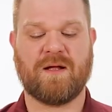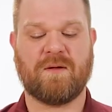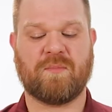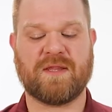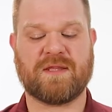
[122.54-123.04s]

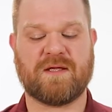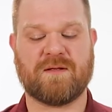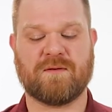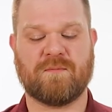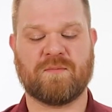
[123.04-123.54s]
But
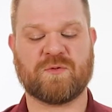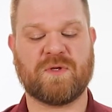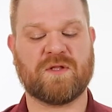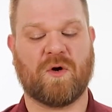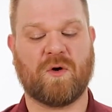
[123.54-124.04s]

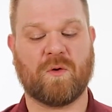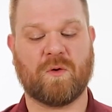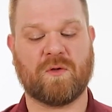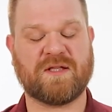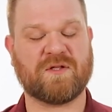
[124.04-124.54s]
between the
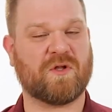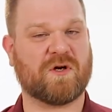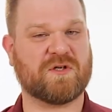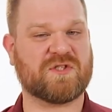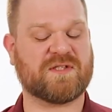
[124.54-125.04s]
hole and the
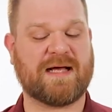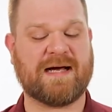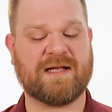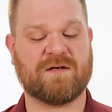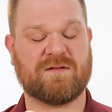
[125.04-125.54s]
large
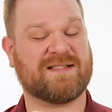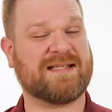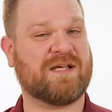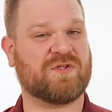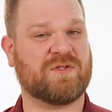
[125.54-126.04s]
slot here, this is
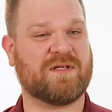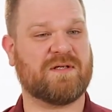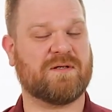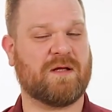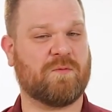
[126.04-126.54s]
actually
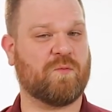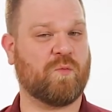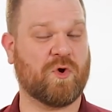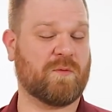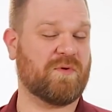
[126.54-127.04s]
going to
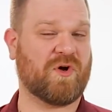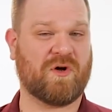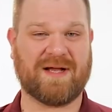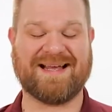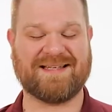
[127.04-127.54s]
work with
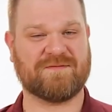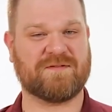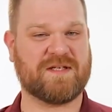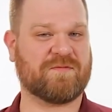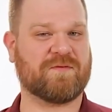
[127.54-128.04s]
all kinds
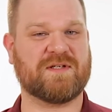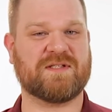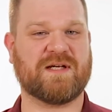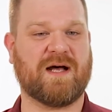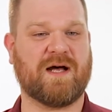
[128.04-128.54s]
of different
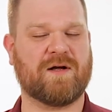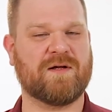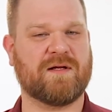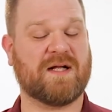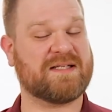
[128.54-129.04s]

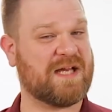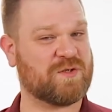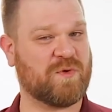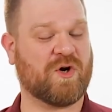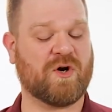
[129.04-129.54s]

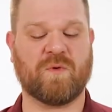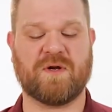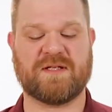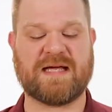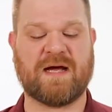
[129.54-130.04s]
attachment hardware
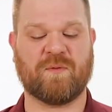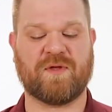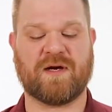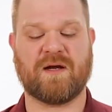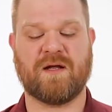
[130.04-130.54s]
that's out
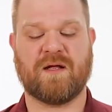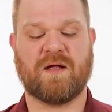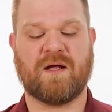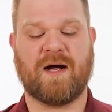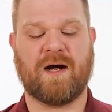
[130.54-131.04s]
there.
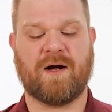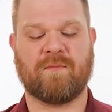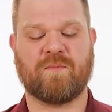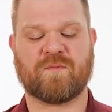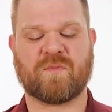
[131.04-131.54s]

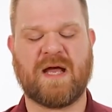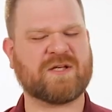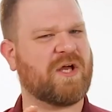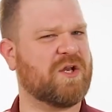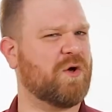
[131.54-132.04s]

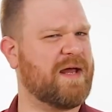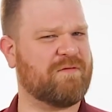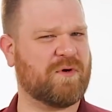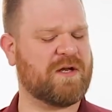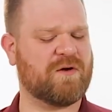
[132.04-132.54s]
Actually, I don't have
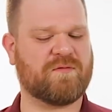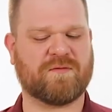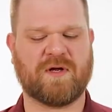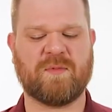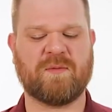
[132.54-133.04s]
one here in
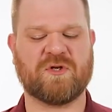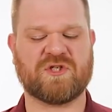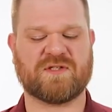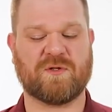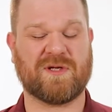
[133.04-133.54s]
front of me, but
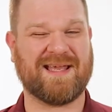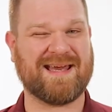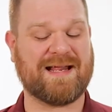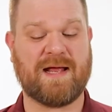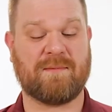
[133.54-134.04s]
just looking
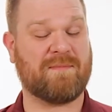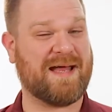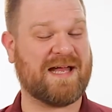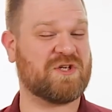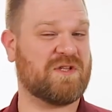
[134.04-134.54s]
at it, I
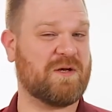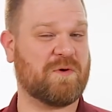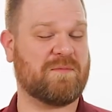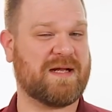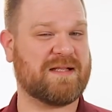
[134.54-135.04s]
imagine they would
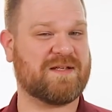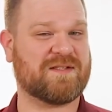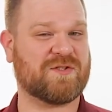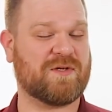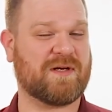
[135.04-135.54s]
have made this
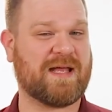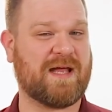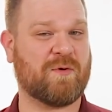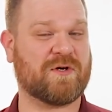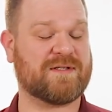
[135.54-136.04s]
so that
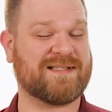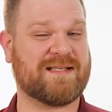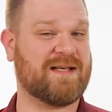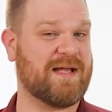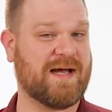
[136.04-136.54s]
Ka-Bar's
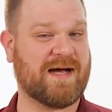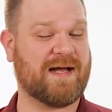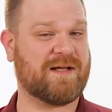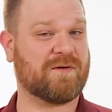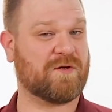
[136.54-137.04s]

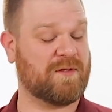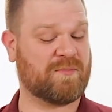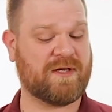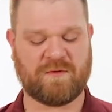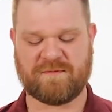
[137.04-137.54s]
TDI clip
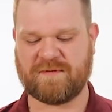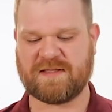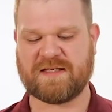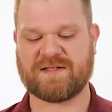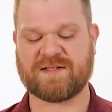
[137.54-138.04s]
plate would
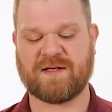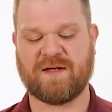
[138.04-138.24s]
fit this.